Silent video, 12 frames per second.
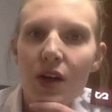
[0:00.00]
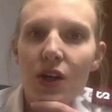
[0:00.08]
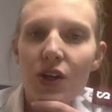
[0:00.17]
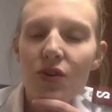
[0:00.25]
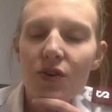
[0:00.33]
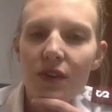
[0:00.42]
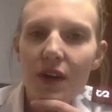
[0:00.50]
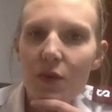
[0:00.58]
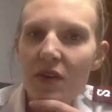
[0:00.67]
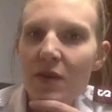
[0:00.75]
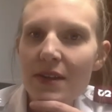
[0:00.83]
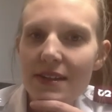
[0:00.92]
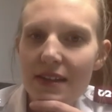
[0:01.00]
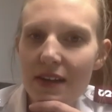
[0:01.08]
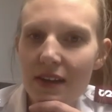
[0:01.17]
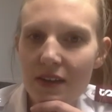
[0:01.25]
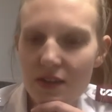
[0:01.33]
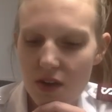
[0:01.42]
you know that we've been
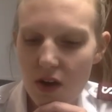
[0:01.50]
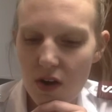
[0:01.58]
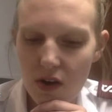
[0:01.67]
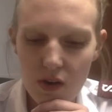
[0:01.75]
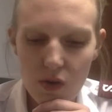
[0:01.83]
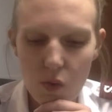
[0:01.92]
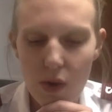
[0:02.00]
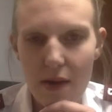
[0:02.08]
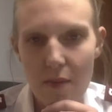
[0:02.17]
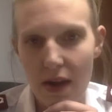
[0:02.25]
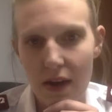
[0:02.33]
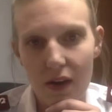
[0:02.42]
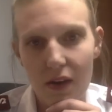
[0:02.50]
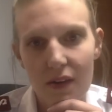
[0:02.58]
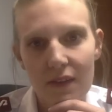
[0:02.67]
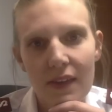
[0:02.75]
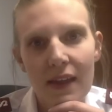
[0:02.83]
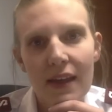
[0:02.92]
singing the song Waymaker.
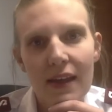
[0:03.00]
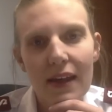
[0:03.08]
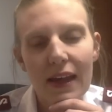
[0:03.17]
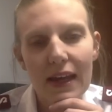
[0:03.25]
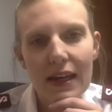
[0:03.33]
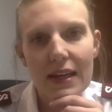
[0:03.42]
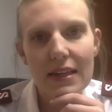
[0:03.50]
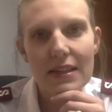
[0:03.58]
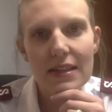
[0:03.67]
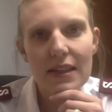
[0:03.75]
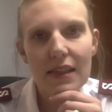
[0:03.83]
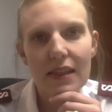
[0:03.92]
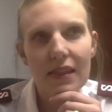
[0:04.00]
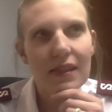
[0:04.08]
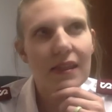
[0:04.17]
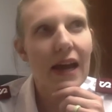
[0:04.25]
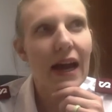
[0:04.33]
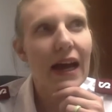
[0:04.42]
And
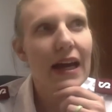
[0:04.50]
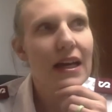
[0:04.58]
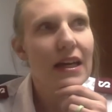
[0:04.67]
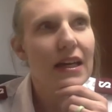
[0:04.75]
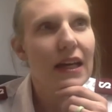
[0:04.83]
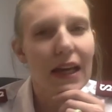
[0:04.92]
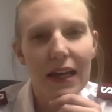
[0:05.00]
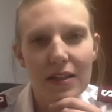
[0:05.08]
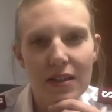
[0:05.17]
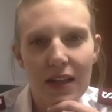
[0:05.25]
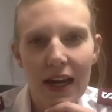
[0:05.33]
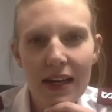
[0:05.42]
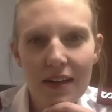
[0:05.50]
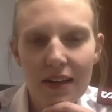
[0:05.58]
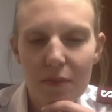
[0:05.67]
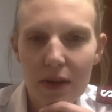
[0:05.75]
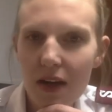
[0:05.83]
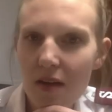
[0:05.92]
that has kind
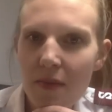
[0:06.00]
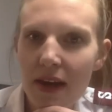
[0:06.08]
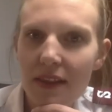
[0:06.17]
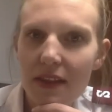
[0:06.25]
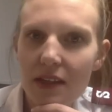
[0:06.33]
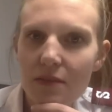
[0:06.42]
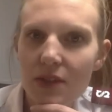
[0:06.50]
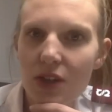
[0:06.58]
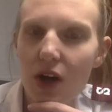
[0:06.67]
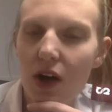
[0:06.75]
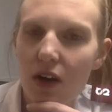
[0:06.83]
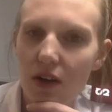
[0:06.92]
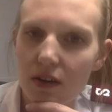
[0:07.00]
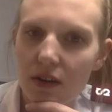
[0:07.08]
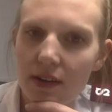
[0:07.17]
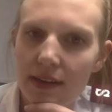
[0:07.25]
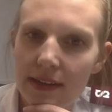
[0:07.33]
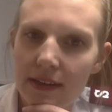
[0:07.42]
of become my theme song
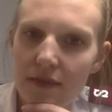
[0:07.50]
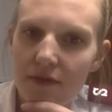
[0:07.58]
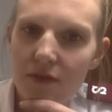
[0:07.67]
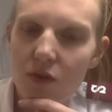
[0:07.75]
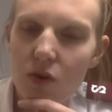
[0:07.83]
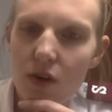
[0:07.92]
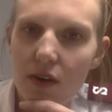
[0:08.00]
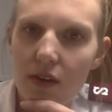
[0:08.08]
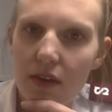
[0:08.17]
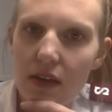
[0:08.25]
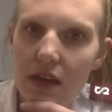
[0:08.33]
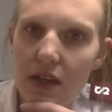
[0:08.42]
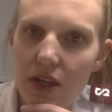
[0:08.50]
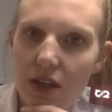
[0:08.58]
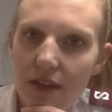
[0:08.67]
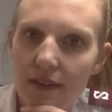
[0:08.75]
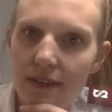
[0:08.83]
for the year.